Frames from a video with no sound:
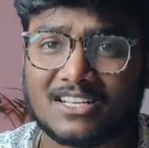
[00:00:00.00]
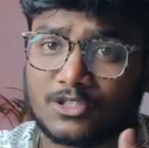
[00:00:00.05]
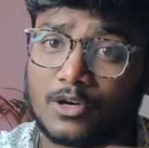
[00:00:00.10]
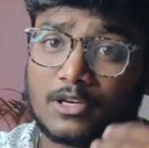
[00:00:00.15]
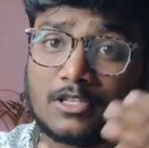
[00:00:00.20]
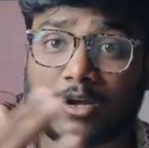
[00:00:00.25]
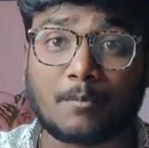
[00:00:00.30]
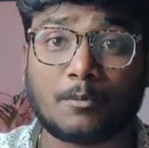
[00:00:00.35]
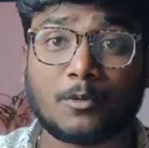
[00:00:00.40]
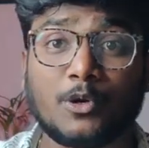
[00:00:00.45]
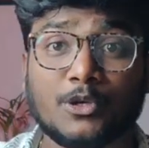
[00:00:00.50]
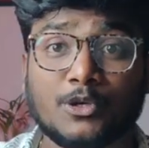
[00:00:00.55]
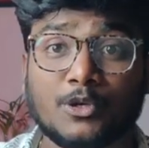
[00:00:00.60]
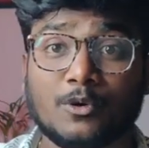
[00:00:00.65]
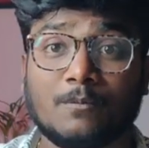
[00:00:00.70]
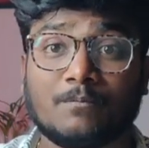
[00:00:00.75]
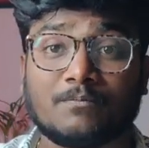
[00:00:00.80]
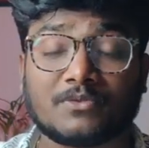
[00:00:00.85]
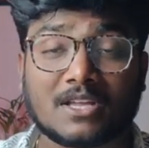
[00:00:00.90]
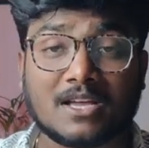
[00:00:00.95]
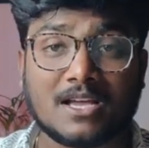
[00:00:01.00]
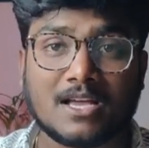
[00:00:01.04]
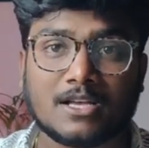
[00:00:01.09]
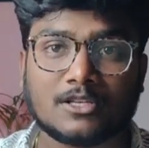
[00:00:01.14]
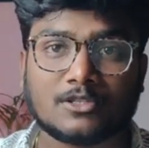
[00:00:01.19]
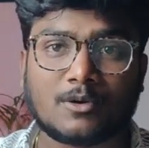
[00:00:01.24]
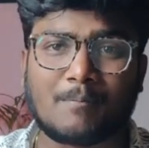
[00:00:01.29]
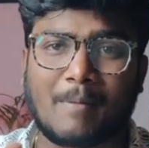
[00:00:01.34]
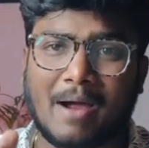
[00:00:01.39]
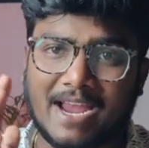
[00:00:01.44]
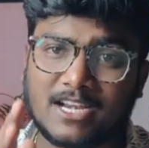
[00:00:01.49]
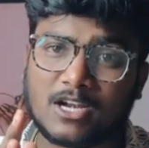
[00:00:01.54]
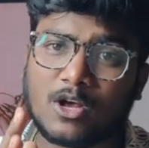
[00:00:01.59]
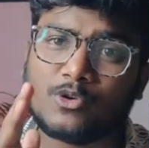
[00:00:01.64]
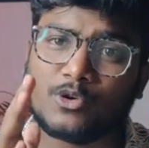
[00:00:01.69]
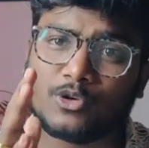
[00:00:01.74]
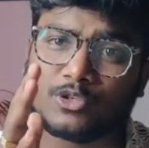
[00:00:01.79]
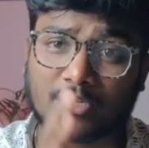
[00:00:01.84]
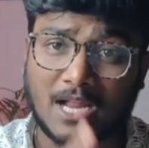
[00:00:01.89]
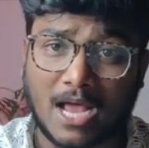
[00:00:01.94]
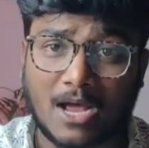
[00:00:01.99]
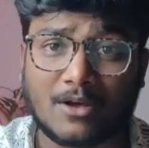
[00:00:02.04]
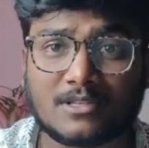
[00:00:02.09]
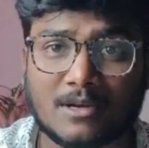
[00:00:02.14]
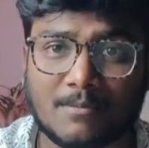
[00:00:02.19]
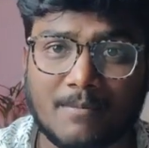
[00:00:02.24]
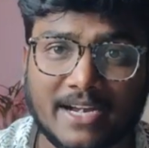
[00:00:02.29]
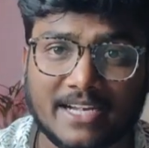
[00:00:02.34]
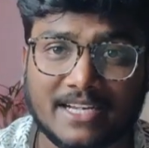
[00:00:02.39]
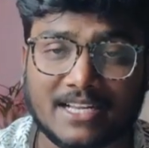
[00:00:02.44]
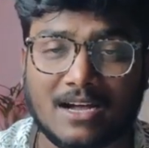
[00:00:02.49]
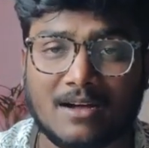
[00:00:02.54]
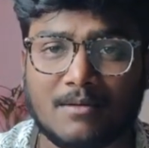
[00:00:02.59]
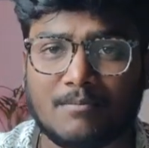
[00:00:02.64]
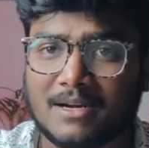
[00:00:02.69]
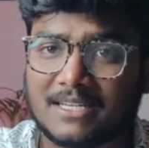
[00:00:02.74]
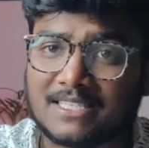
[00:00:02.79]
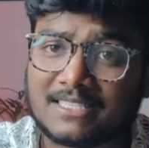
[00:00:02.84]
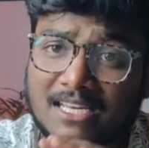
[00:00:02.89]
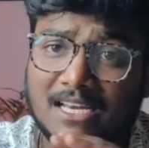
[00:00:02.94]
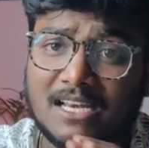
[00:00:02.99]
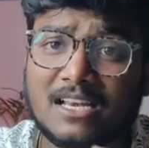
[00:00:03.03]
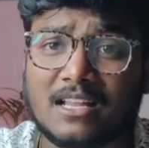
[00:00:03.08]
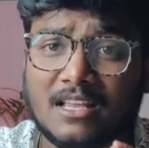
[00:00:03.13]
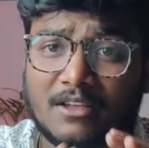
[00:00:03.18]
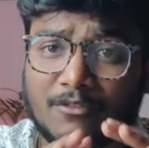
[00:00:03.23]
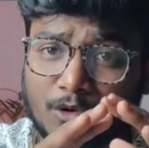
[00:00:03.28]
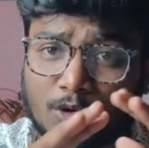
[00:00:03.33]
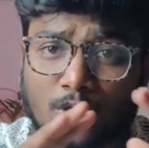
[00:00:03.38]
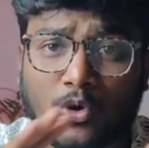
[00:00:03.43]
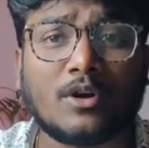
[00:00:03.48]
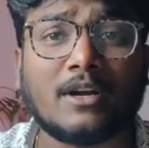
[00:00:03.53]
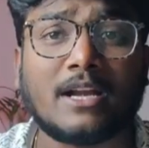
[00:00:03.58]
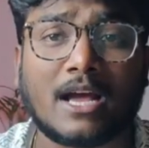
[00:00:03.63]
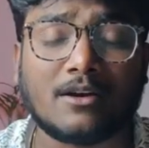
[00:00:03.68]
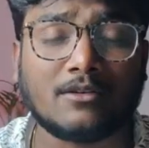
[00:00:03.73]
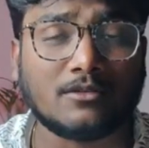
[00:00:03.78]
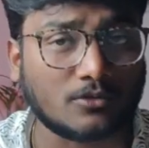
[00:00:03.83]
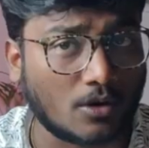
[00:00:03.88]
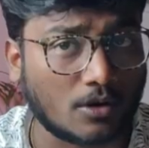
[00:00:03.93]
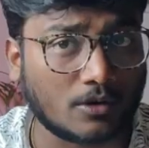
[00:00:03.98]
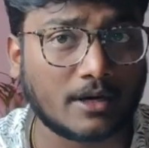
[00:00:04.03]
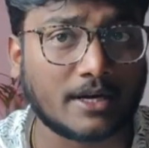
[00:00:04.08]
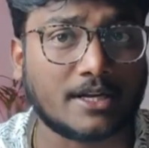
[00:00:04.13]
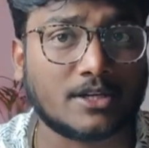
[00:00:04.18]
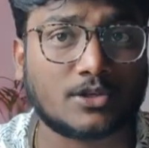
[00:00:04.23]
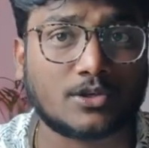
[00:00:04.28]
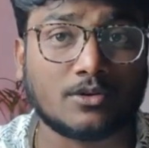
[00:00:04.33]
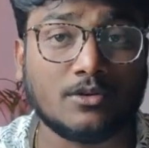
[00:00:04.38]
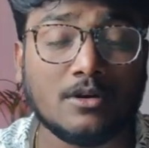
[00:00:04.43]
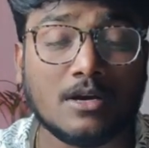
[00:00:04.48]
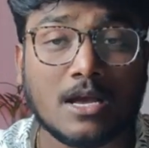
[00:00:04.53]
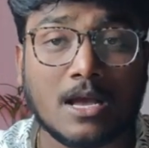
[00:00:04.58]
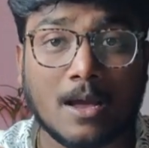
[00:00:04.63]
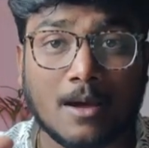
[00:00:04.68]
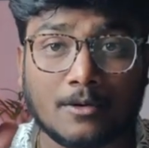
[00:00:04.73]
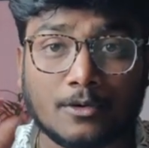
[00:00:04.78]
So it's up to you. So by now you should have some idea, but still if you don't have, not an issue.